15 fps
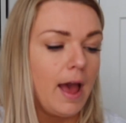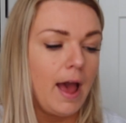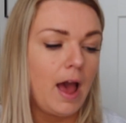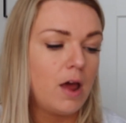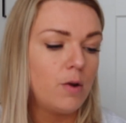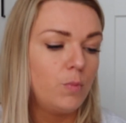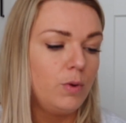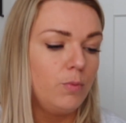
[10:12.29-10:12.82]

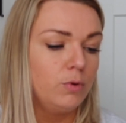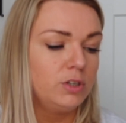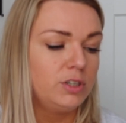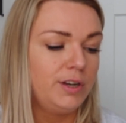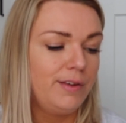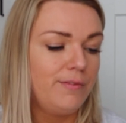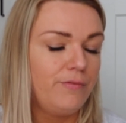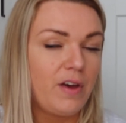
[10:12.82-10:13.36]
And we wanted
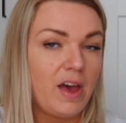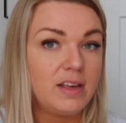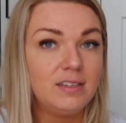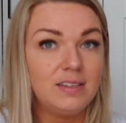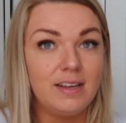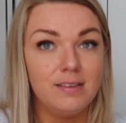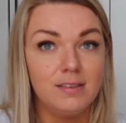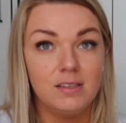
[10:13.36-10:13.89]
to
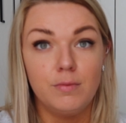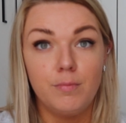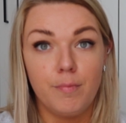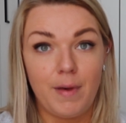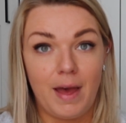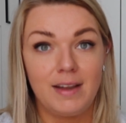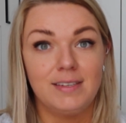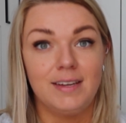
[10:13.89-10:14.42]
invest in some
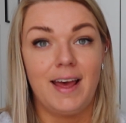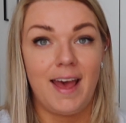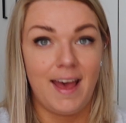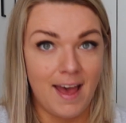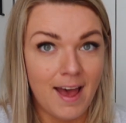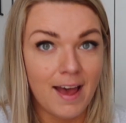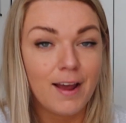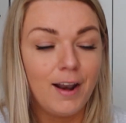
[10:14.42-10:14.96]
better
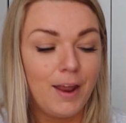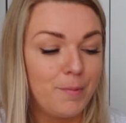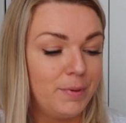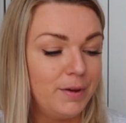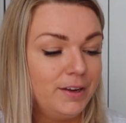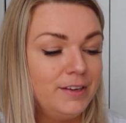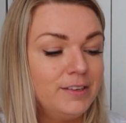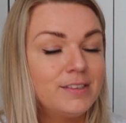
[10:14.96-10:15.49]
hair
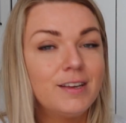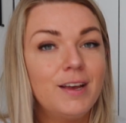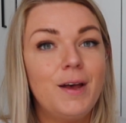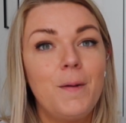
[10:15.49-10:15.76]
clippers.